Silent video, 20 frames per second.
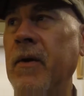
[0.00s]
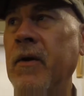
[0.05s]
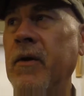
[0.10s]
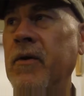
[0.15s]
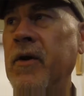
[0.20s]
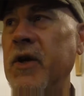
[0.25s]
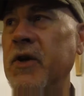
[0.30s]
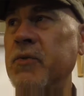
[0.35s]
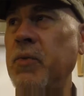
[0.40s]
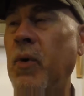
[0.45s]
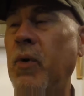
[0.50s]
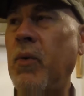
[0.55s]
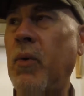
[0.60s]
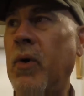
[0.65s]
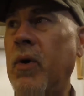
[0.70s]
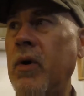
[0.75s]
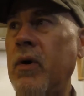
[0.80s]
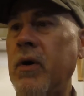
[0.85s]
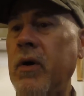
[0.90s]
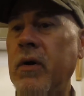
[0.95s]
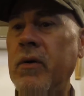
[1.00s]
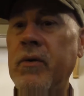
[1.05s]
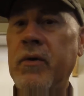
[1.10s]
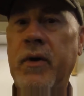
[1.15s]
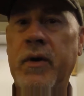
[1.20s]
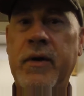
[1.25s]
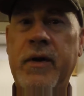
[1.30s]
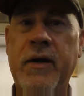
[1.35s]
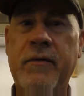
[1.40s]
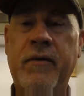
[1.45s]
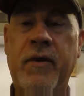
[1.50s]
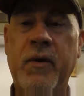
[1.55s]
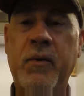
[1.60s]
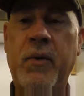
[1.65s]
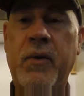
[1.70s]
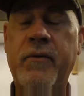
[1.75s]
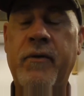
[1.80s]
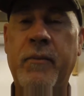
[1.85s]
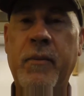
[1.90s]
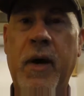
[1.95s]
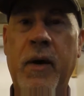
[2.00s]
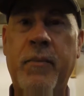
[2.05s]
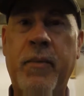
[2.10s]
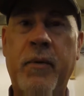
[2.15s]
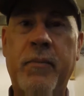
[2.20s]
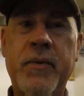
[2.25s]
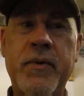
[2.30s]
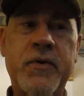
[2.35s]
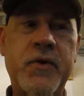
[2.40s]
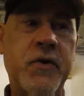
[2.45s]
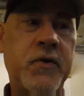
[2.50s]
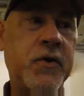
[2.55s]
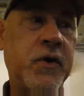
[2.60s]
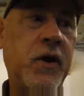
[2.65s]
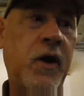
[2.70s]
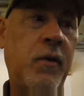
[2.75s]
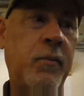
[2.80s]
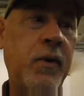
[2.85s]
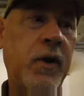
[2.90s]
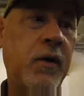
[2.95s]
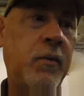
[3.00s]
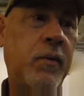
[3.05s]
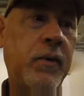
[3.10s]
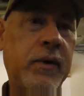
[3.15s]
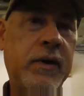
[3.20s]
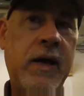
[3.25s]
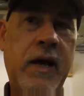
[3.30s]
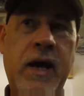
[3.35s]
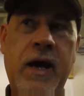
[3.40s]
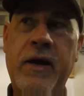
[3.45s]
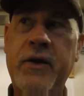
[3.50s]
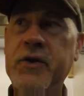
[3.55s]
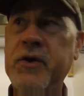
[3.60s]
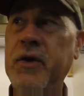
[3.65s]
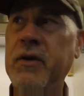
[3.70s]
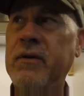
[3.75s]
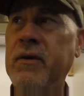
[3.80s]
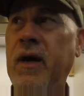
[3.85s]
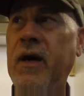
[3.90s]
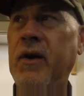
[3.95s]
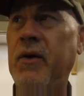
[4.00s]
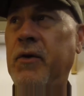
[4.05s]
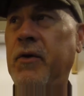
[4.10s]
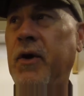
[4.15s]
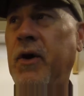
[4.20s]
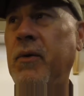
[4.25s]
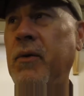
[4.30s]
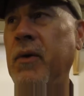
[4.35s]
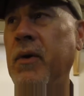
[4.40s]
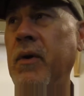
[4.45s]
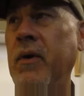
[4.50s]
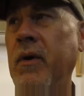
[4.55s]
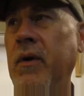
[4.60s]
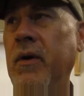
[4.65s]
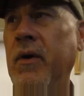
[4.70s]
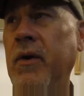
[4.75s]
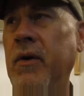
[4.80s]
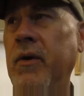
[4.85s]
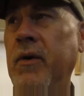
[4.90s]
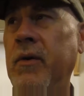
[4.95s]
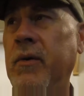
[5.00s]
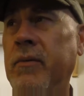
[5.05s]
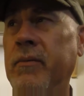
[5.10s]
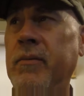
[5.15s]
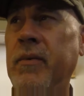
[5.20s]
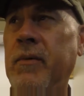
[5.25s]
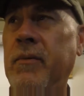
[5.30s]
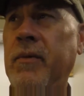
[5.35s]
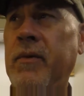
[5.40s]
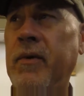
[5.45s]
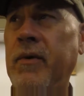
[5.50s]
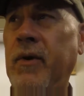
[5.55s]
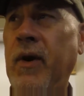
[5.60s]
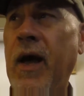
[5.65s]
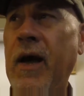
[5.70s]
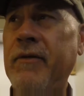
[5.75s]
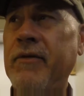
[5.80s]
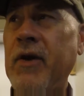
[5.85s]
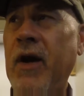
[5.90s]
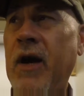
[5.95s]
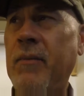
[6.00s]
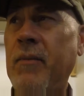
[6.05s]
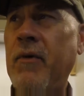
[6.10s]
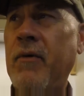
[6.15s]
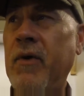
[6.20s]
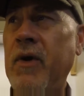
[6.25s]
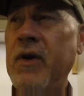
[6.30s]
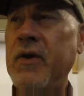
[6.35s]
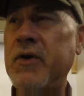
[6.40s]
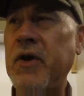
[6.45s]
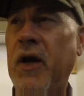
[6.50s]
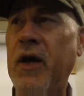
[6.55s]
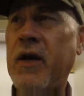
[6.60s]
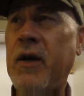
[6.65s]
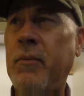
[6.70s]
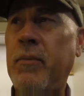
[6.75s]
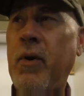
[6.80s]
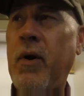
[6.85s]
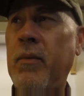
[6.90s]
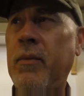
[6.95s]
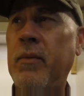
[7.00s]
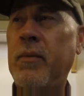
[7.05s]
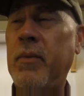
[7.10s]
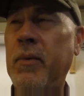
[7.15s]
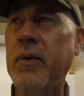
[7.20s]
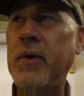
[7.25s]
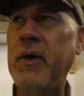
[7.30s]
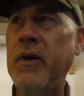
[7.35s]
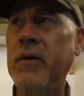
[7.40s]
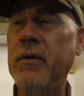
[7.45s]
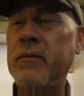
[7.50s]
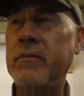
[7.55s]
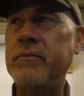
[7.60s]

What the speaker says: These will work, and definitely work for my purposes, and I'll be able to cast, I don't know, the lifetime of these, I could probably